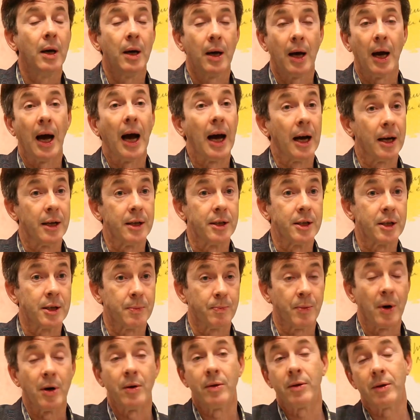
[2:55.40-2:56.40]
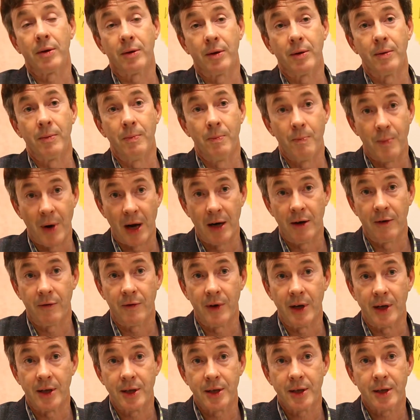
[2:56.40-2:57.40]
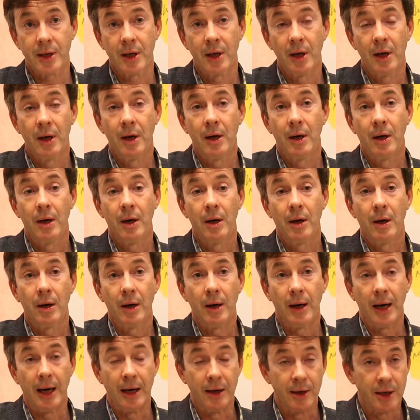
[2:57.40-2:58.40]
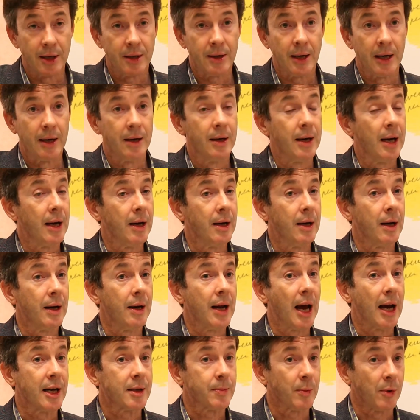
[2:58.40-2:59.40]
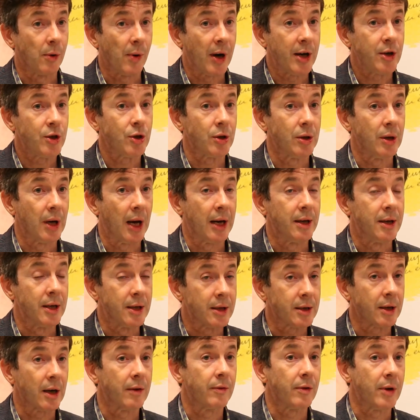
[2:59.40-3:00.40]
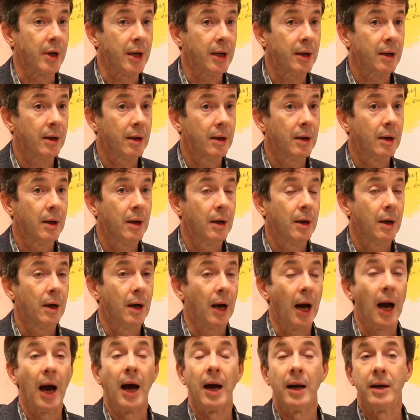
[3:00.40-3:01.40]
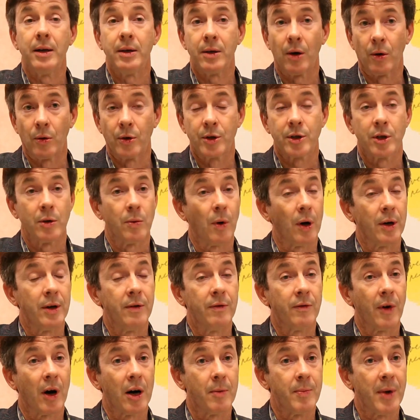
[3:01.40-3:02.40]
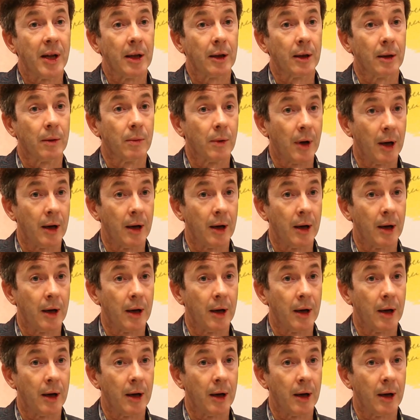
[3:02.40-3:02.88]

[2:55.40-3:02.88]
has both benefits in exploration and discovery, and also on environmental